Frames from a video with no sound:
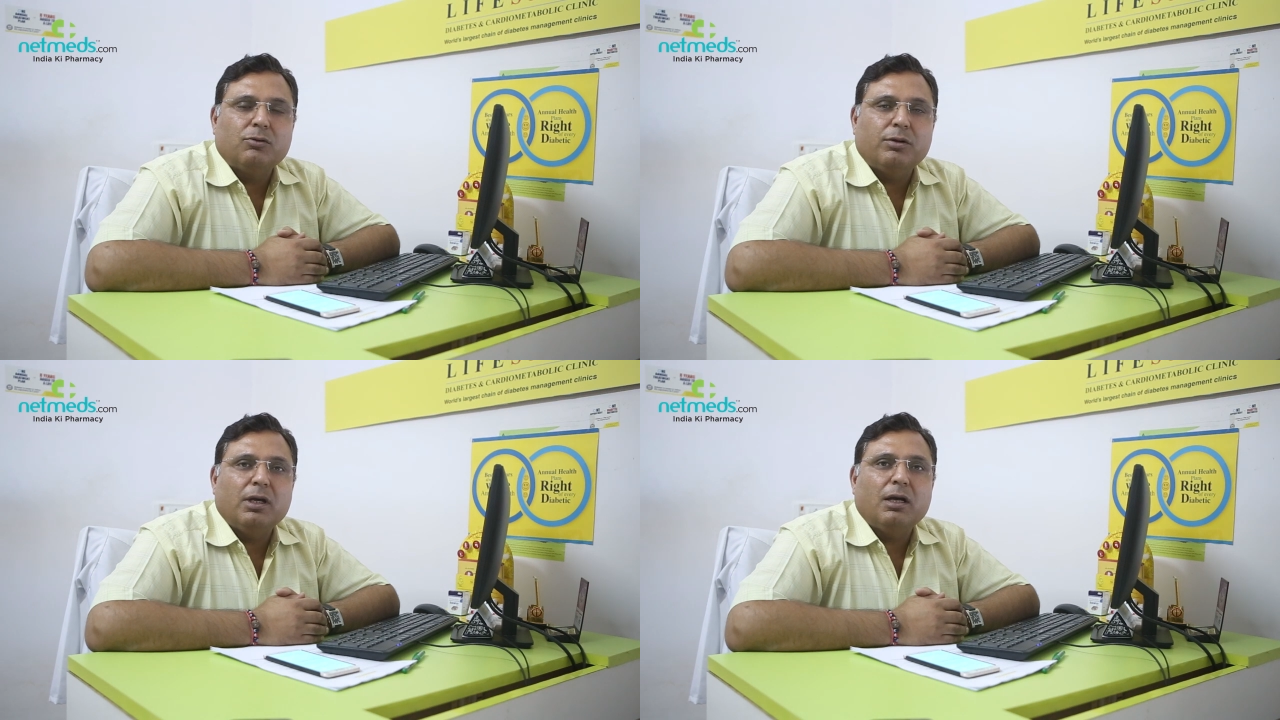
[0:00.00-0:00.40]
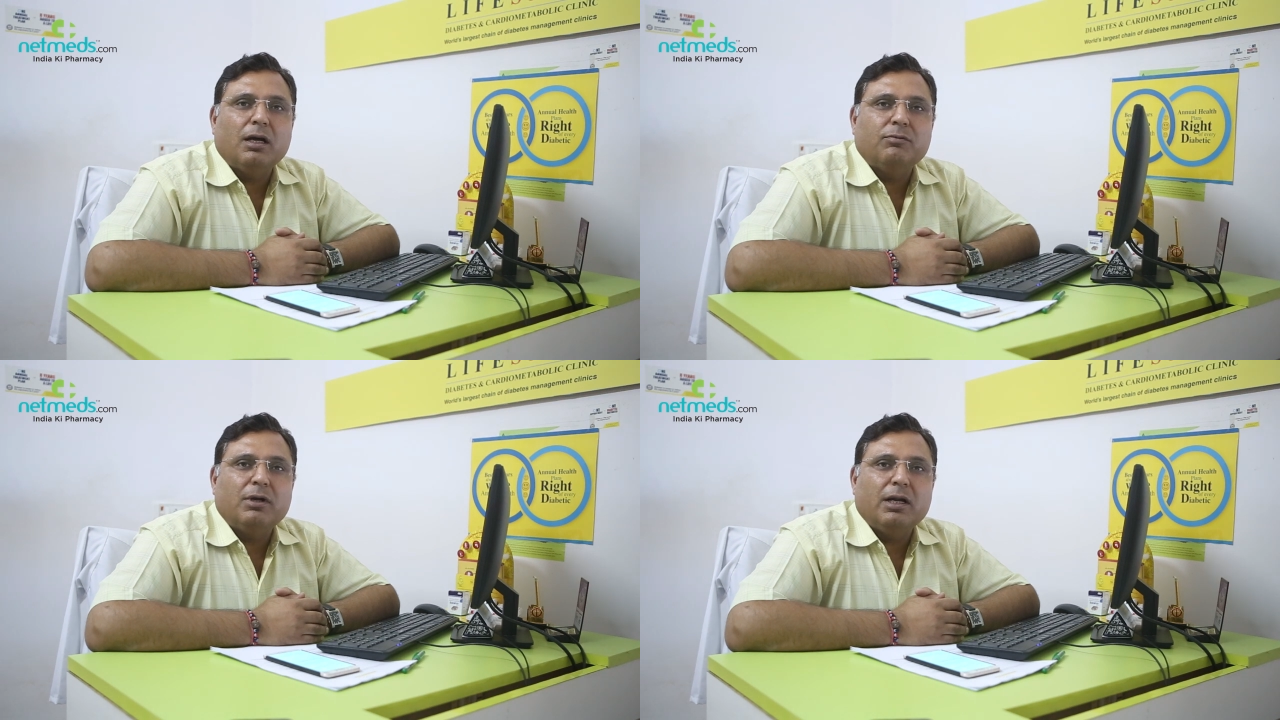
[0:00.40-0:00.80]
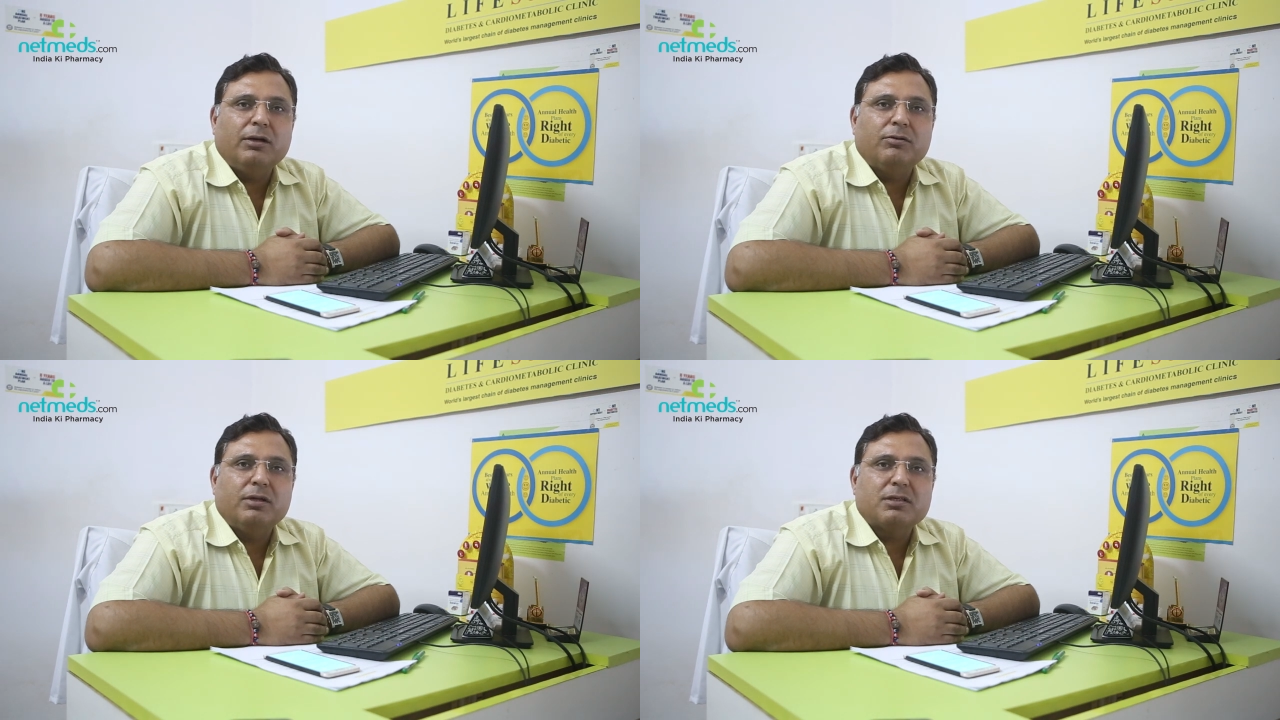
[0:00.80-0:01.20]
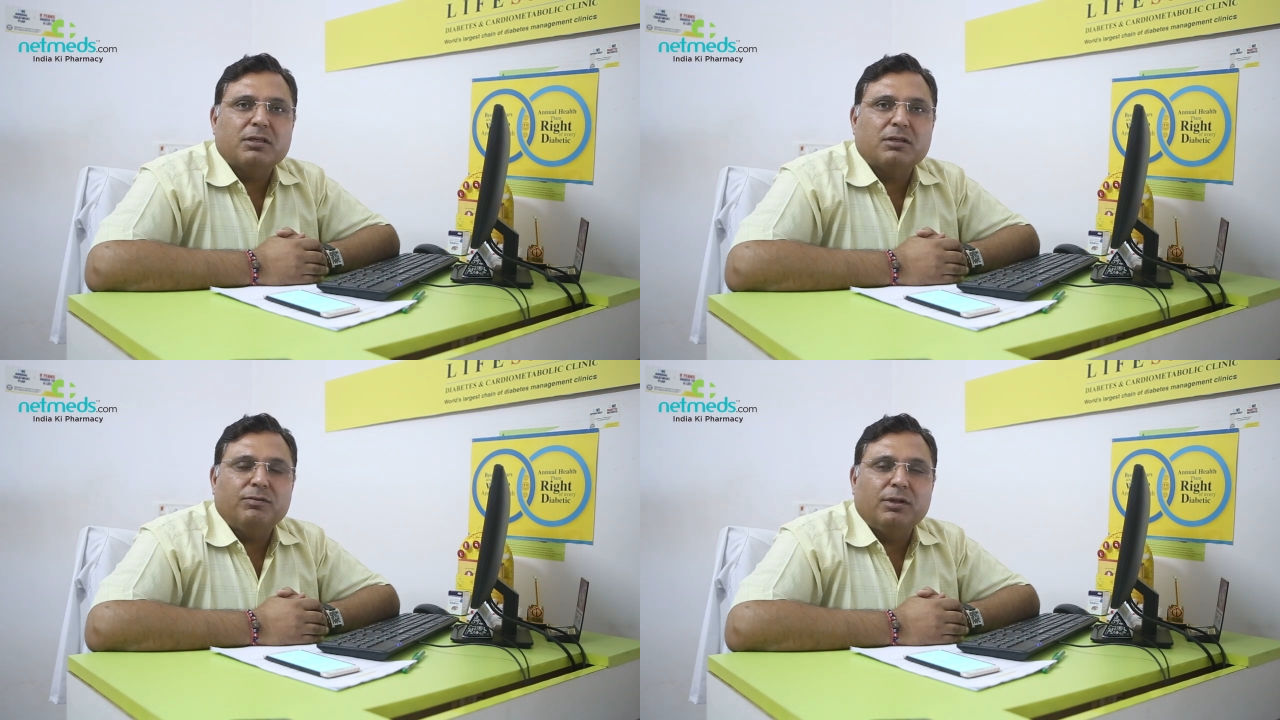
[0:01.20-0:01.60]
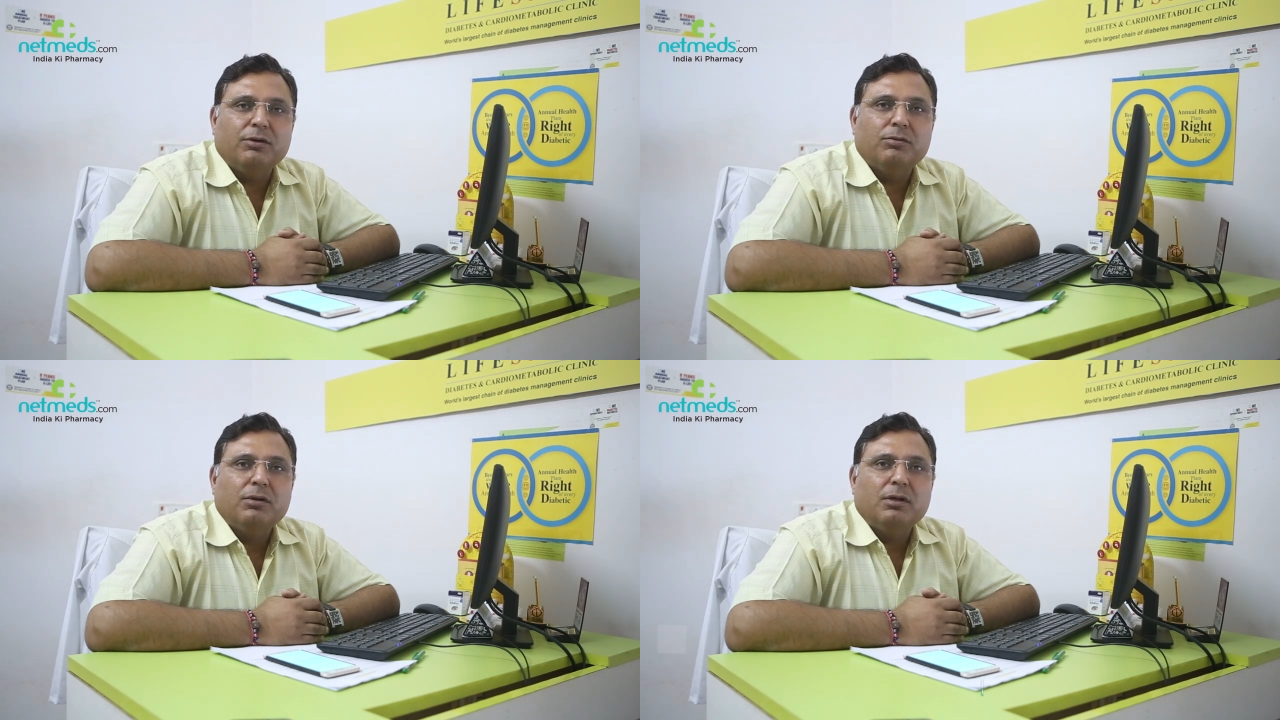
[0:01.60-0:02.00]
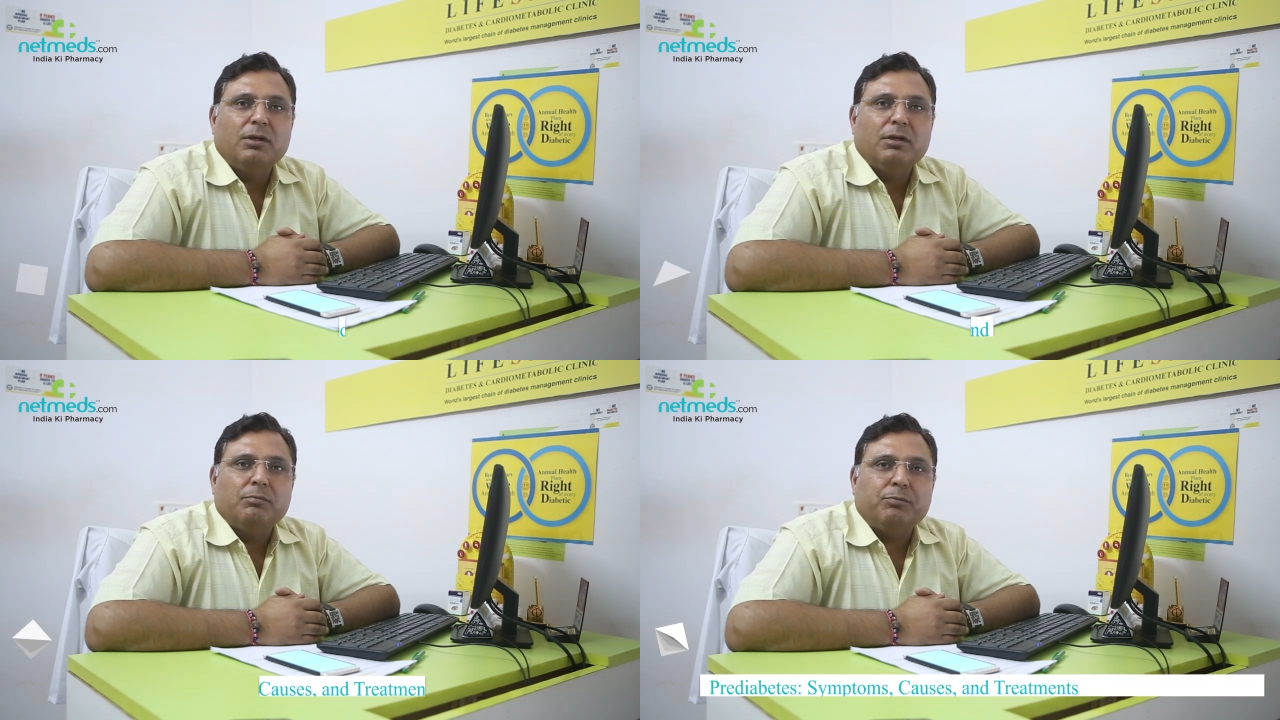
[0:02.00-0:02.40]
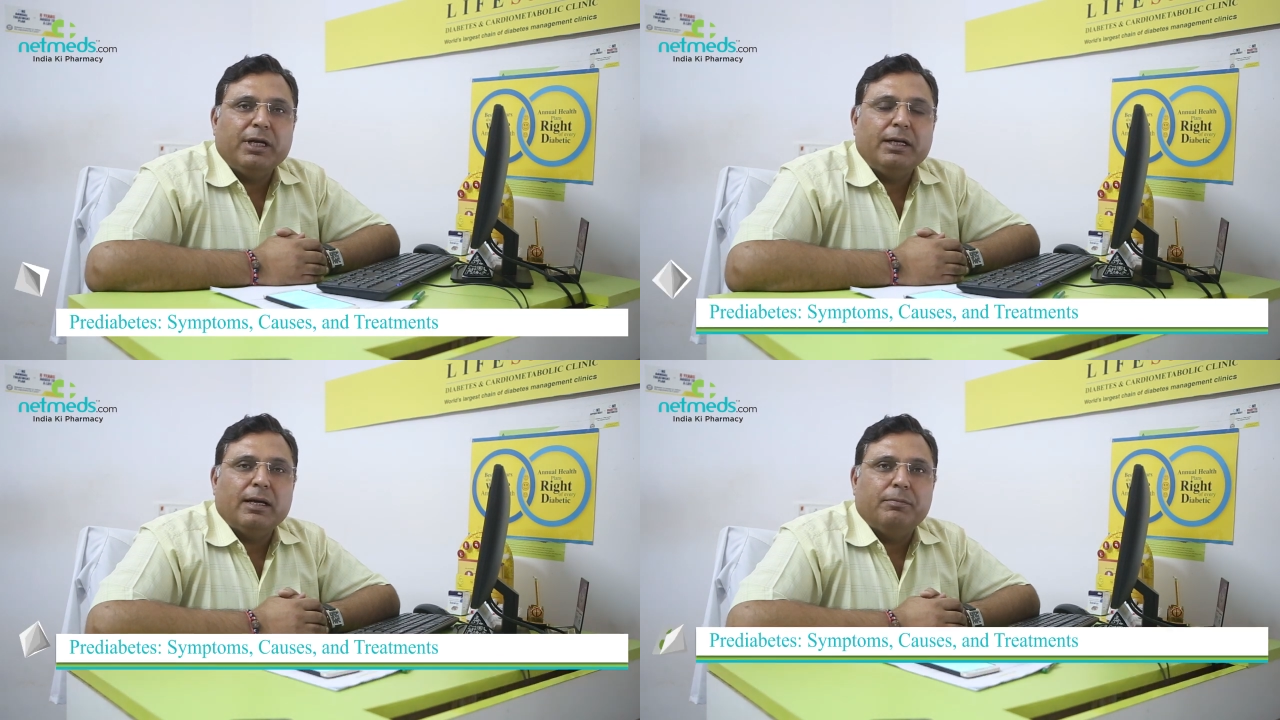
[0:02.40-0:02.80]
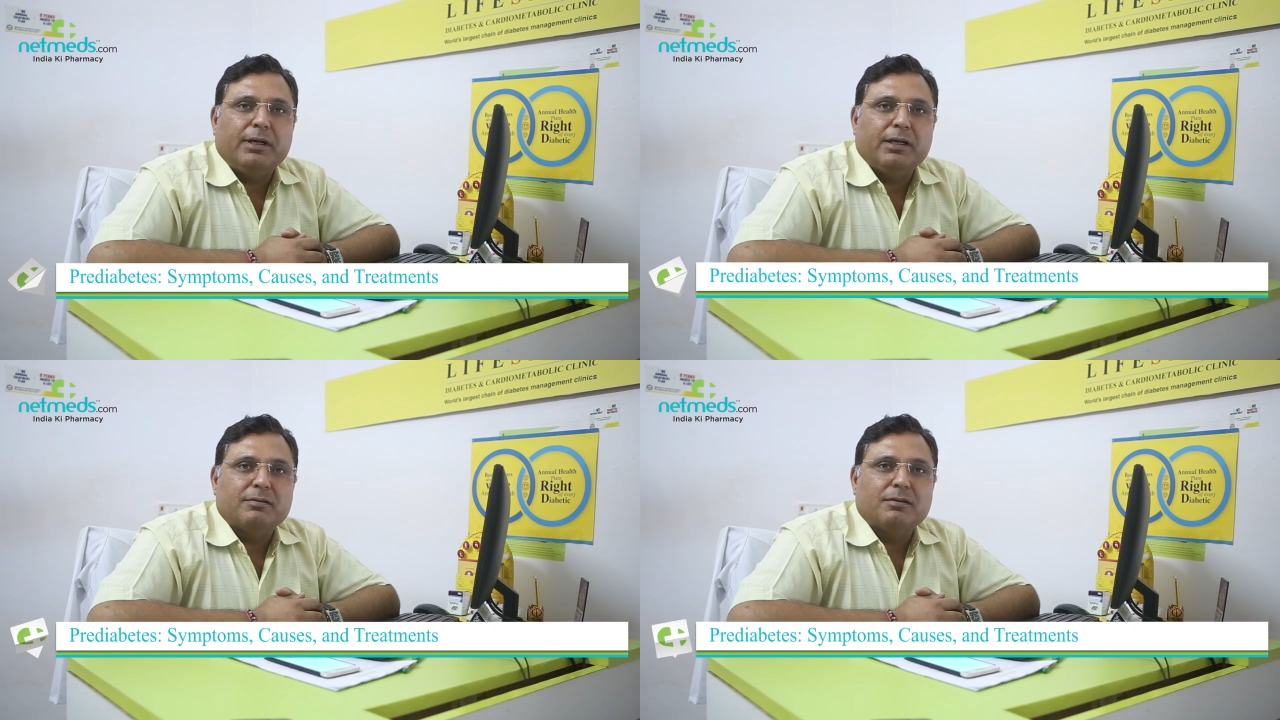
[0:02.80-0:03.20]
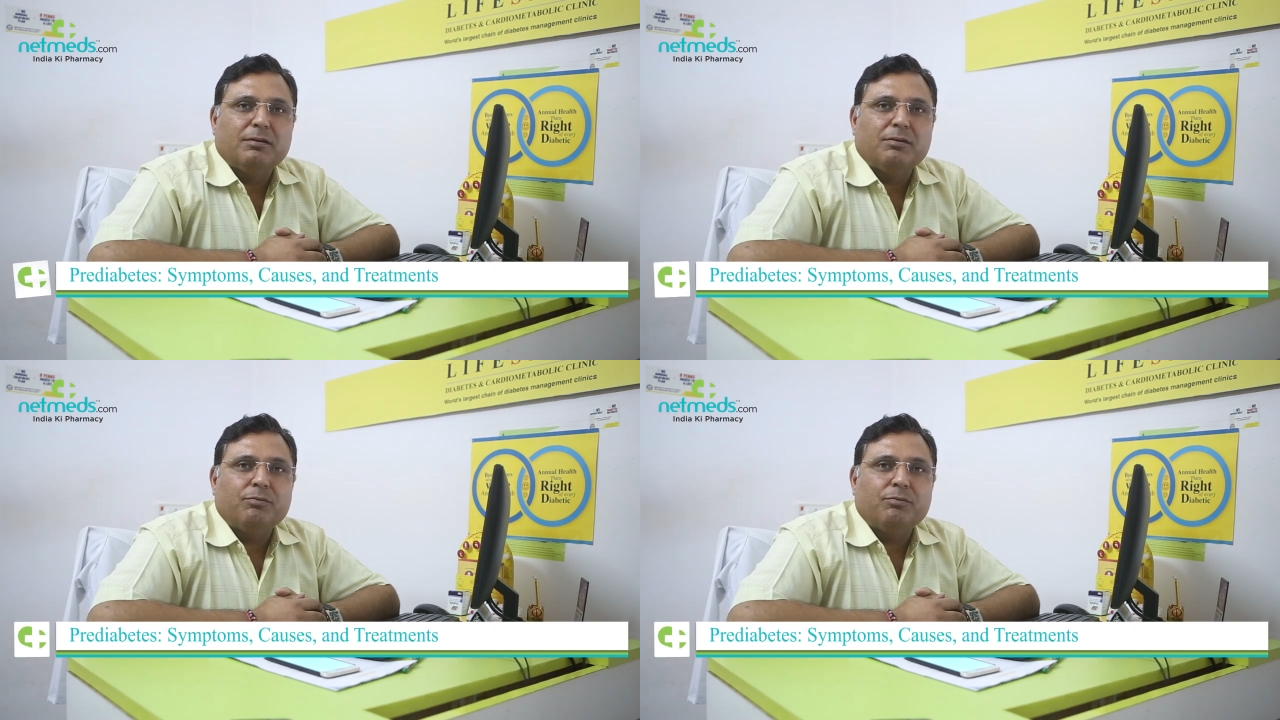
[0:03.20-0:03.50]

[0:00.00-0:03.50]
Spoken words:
Today, I would like to discuss with you prediabetes.